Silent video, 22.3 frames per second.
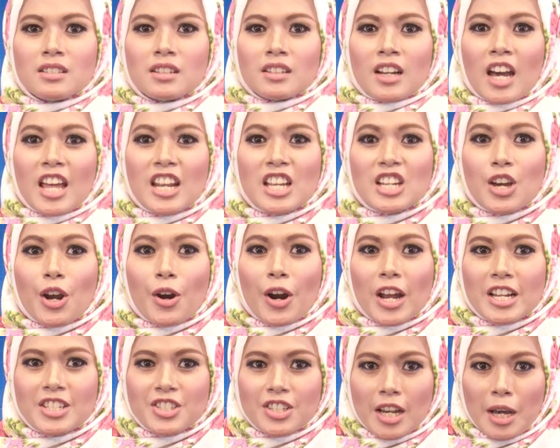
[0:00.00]

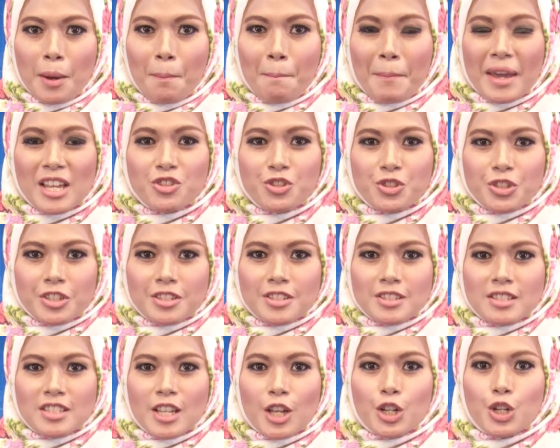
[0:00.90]
Kanagaraja
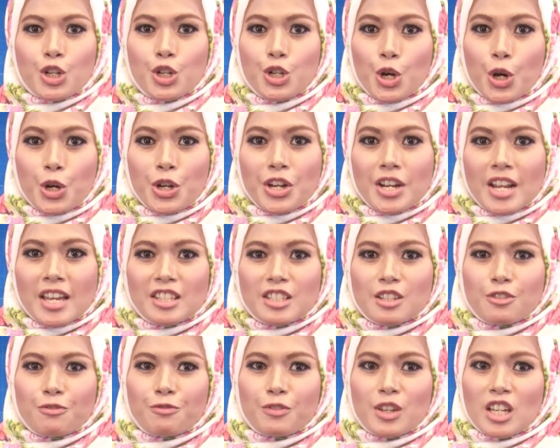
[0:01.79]
mentions that
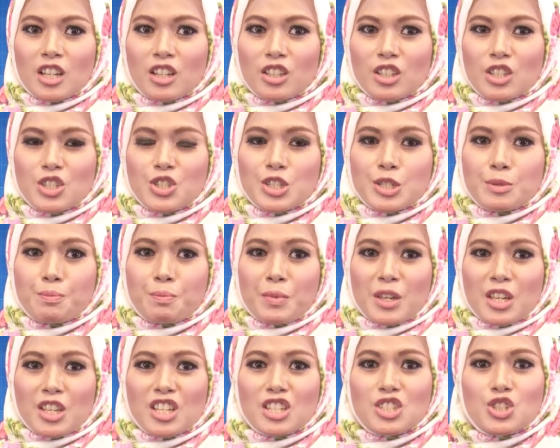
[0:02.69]
non-native
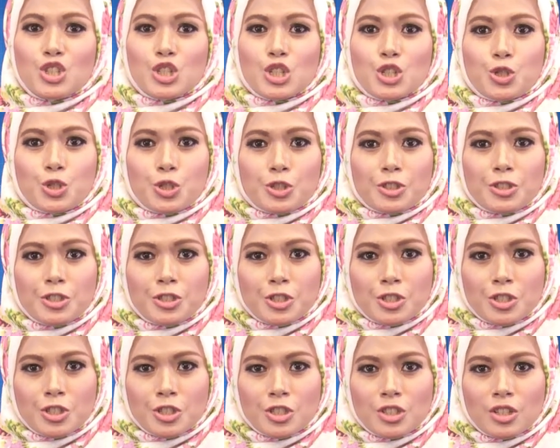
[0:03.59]
English-speaking
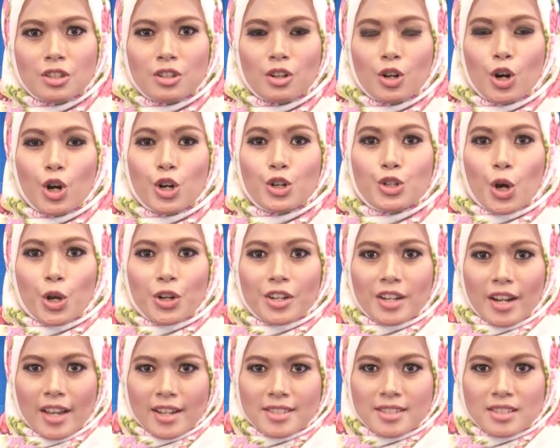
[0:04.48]
teachers or
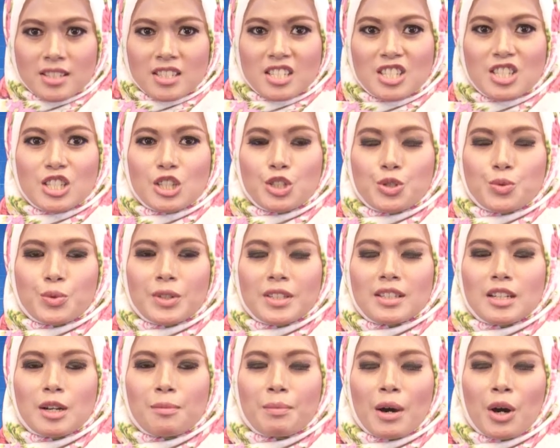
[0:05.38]
non-NES
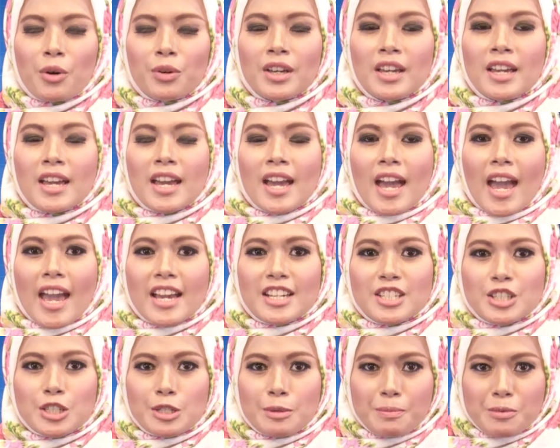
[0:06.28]
constitute about
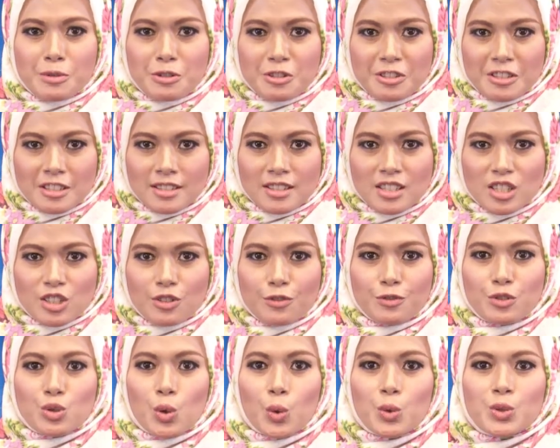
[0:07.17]
80%
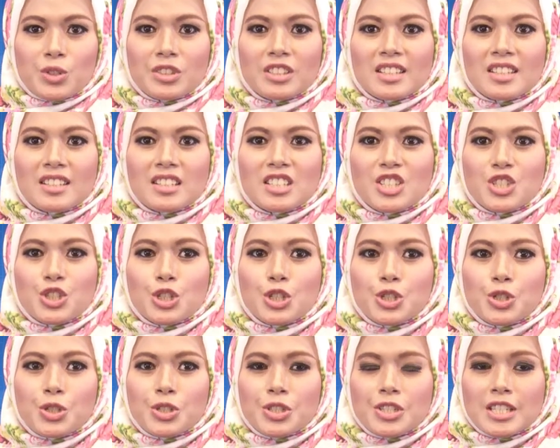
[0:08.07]
of total English
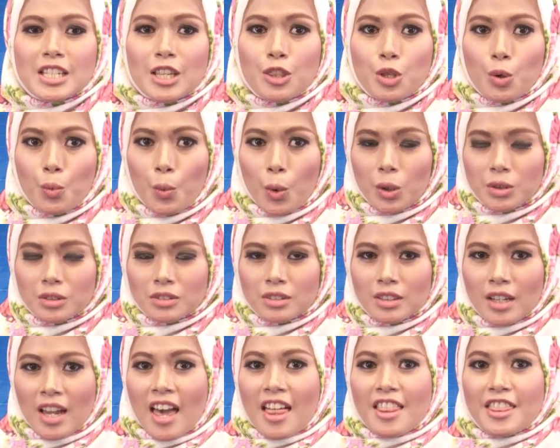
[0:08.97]
teachers in the world.
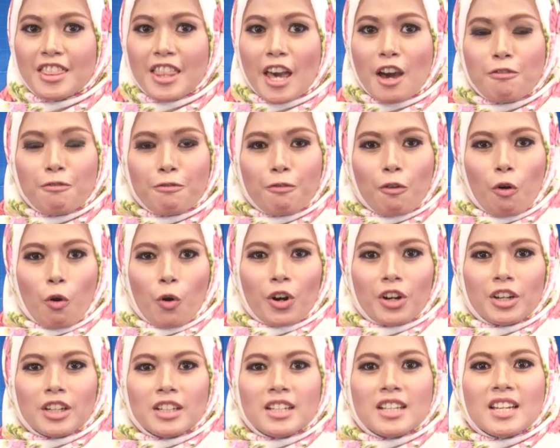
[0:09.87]

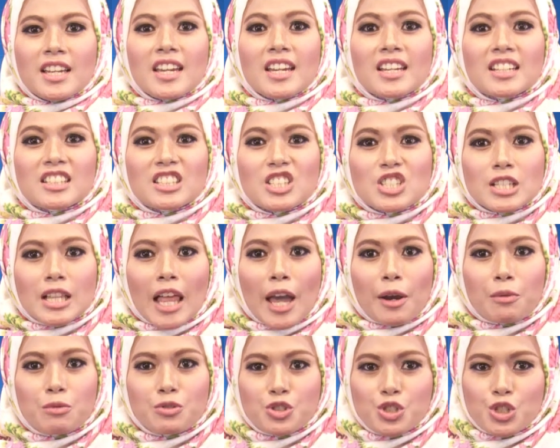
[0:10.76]
Therefore, English
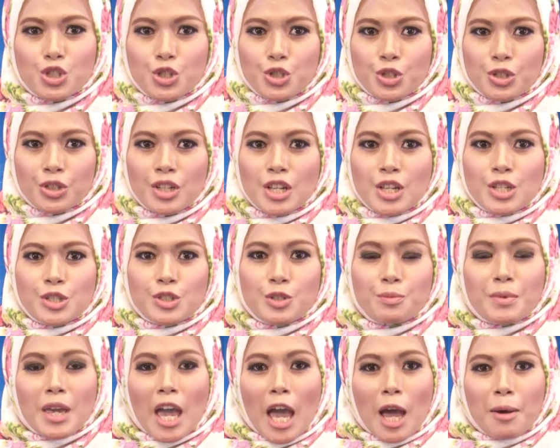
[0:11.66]
language teachers
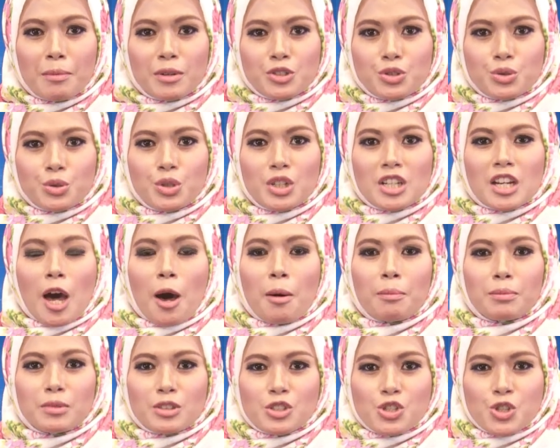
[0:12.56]
should be able to
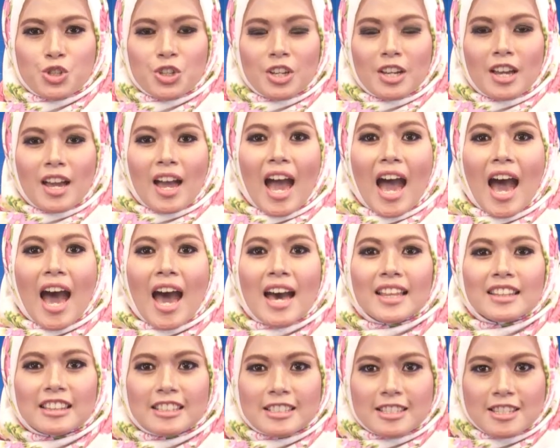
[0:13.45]
accomplish
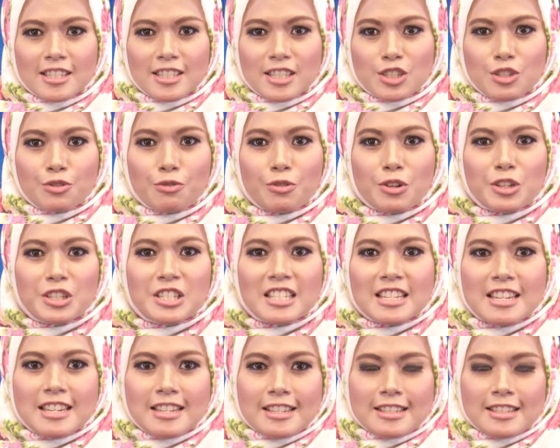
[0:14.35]
at least 3
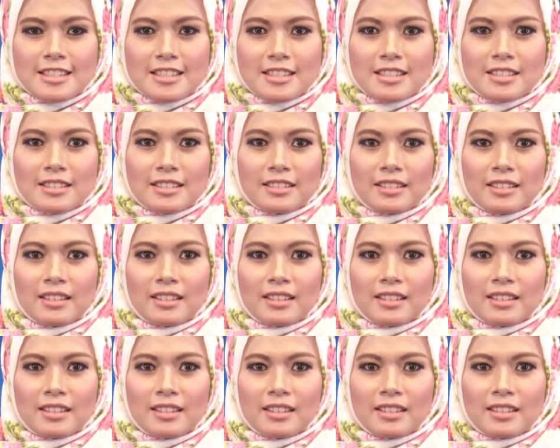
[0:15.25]
things: